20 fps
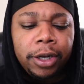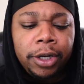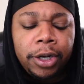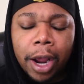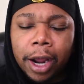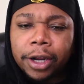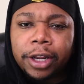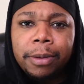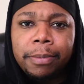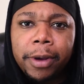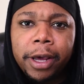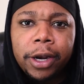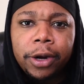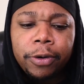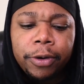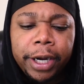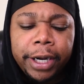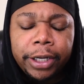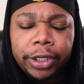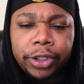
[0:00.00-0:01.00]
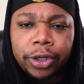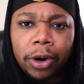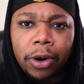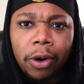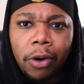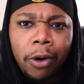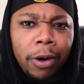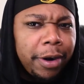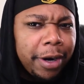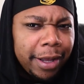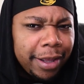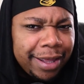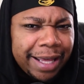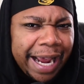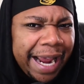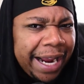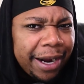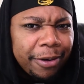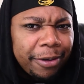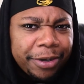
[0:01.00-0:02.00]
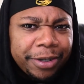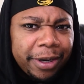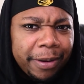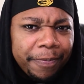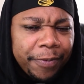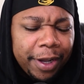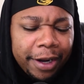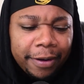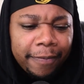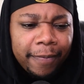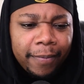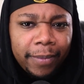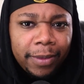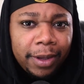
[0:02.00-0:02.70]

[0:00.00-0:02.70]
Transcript: documentaries aren't a thing or something.